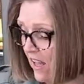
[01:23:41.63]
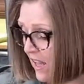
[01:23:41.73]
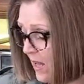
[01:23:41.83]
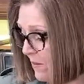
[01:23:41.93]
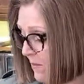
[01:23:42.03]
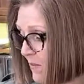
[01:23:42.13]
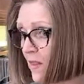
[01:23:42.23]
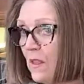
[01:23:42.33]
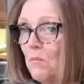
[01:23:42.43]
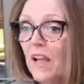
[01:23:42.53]

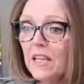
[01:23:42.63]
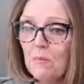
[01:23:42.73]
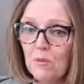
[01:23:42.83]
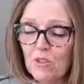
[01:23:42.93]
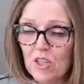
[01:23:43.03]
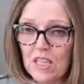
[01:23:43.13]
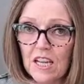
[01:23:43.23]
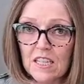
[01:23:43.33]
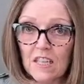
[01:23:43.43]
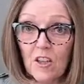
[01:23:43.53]
The pineapple just
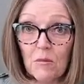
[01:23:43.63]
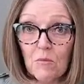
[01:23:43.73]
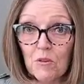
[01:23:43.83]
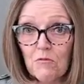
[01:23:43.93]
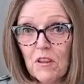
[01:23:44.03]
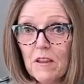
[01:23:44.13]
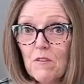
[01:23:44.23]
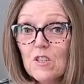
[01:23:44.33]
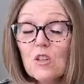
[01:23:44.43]
has a lot more flavor.